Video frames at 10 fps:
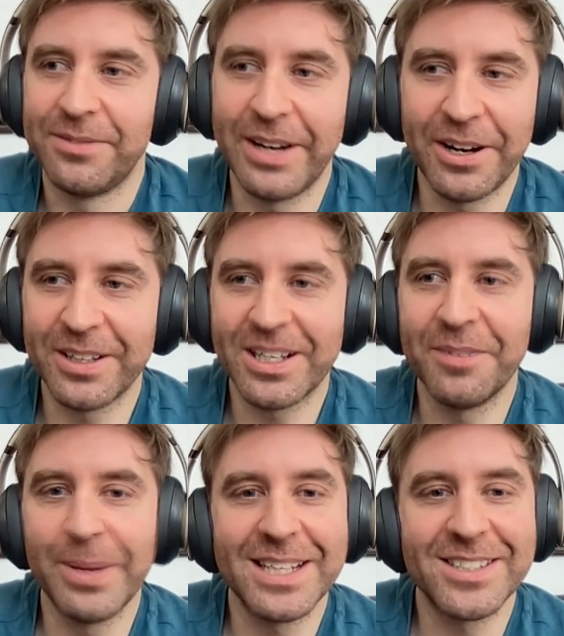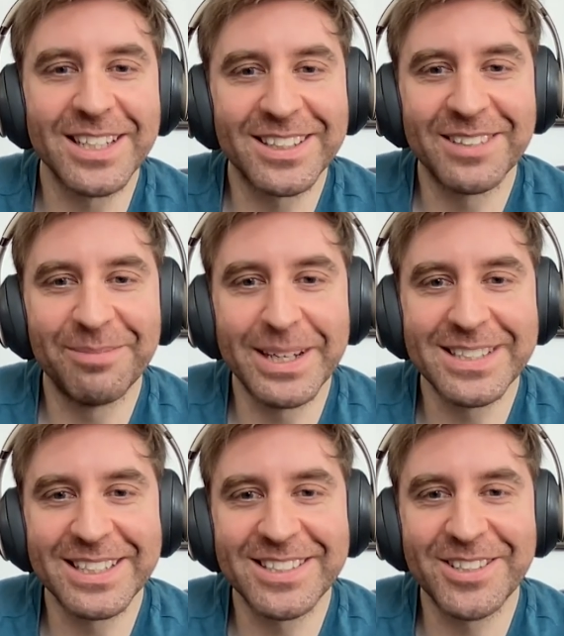very kind of basic
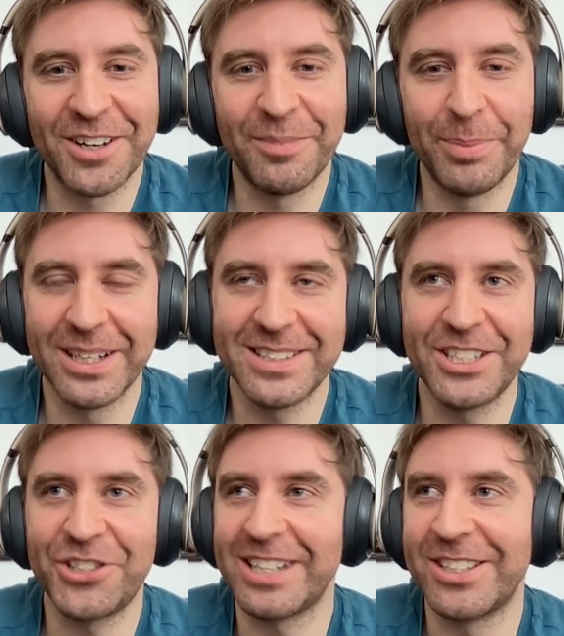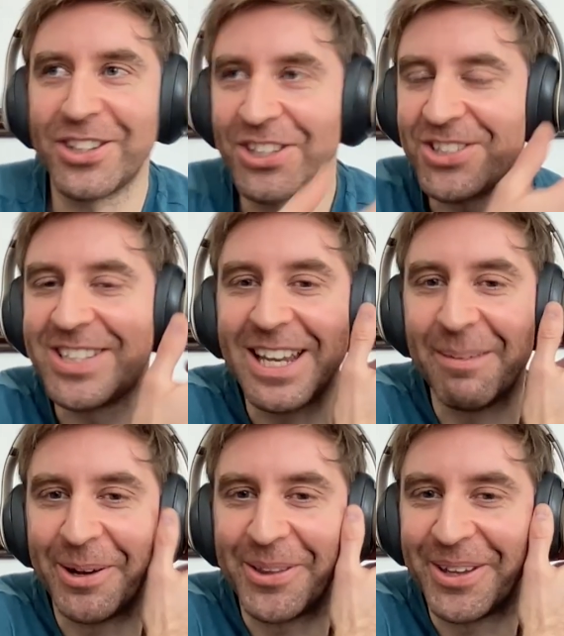stuff. But it's interesting that you
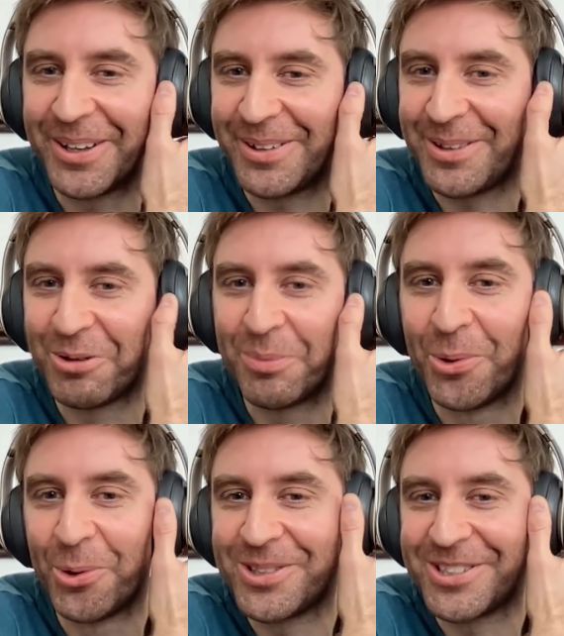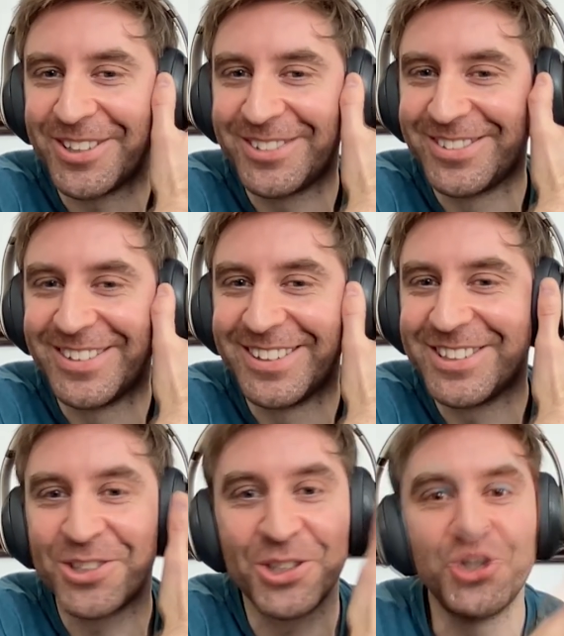say about the reporter
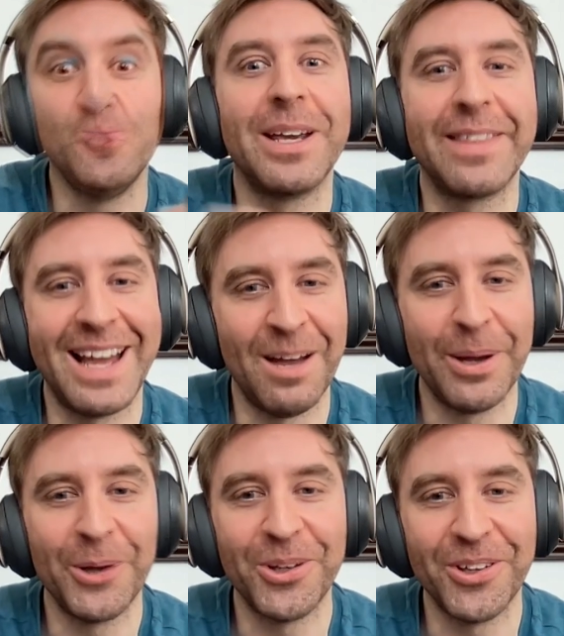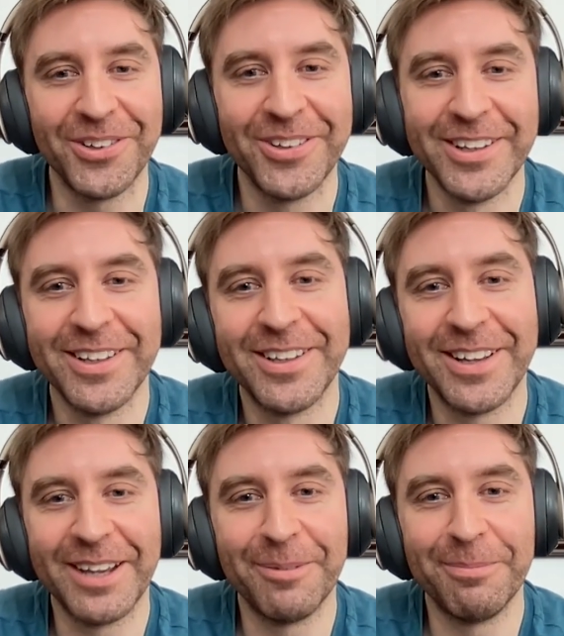just assuming that about you,
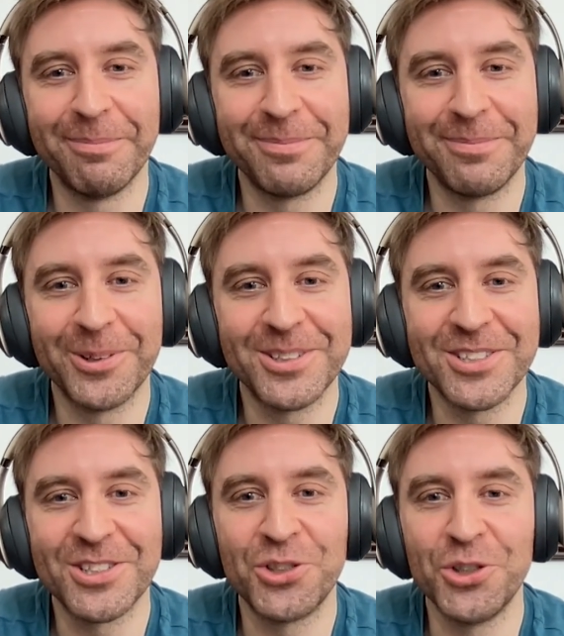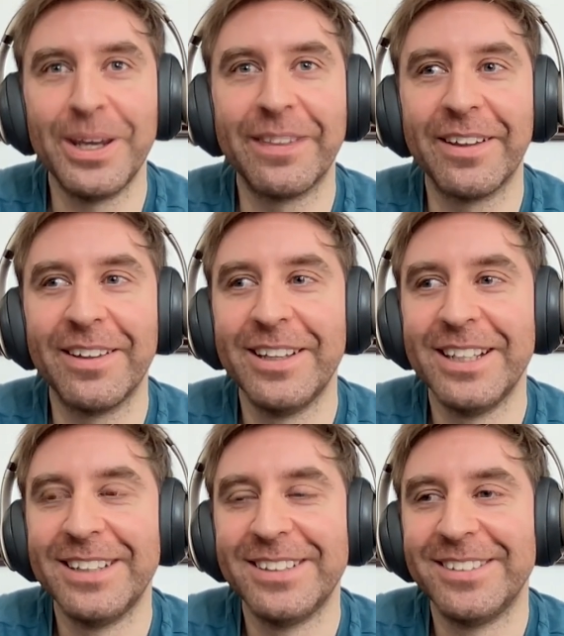you know, just assuming
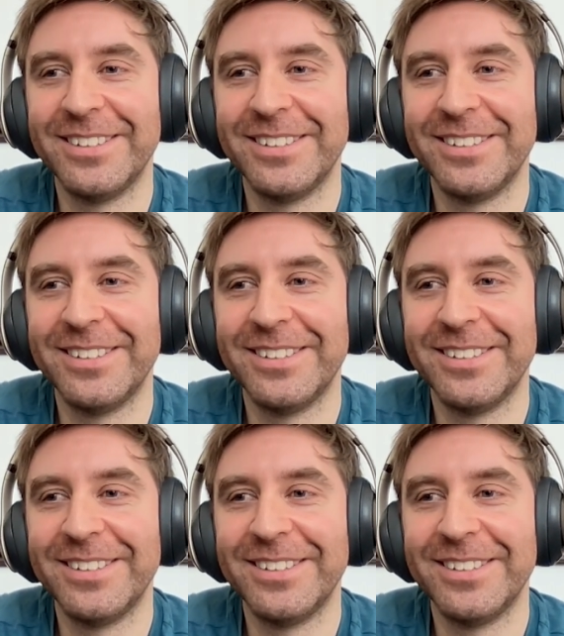that,